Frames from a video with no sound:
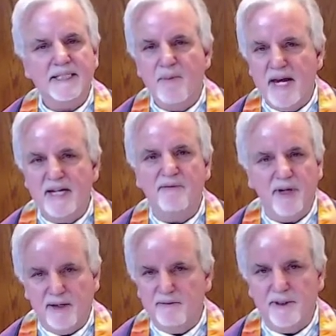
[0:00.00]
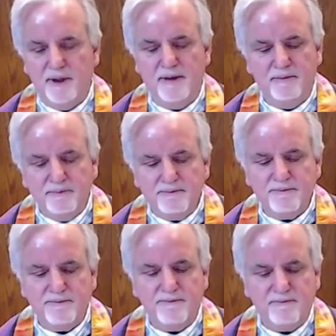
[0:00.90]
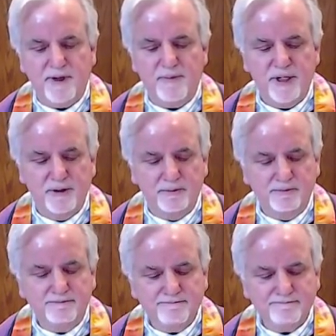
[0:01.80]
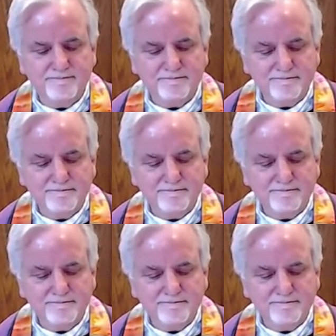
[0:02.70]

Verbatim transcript: is made of what I've learned from you.